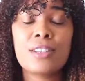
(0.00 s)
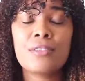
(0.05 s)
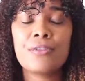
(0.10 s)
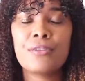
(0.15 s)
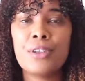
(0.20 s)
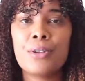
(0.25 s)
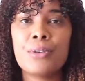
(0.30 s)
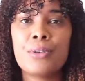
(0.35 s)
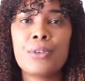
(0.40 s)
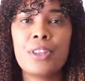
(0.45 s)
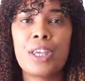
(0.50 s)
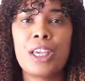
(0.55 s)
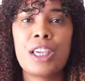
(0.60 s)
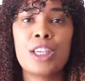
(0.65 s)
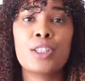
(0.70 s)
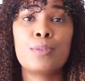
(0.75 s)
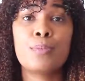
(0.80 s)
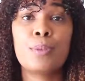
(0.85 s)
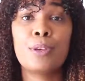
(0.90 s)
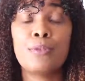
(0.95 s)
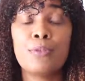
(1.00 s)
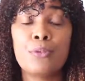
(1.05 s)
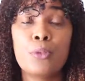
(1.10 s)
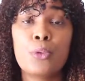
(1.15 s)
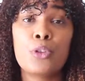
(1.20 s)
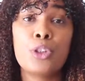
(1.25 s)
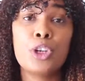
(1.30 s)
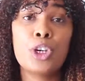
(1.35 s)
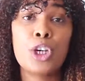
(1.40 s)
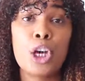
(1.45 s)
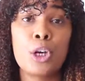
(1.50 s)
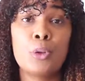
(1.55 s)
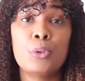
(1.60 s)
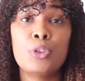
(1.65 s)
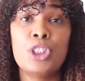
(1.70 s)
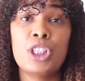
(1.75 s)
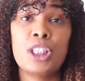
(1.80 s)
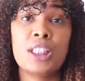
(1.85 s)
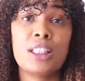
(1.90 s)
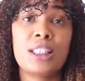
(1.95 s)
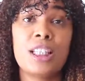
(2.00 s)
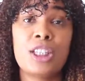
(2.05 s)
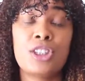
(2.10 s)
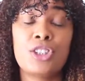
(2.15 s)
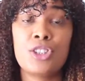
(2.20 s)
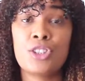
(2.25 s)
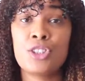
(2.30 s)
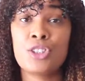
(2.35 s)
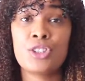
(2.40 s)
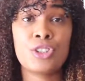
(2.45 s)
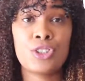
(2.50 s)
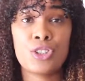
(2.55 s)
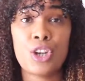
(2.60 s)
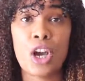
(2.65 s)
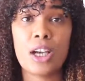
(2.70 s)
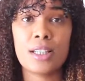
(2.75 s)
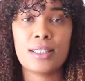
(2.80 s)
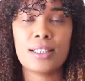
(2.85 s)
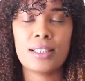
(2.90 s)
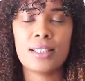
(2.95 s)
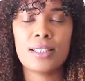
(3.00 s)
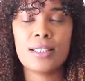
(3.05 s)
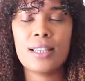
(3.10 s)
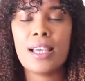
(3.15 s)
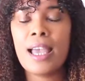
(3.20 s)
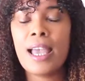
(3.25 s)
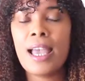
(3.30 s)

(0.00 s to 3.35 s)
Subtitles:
a few things before the coaching session started.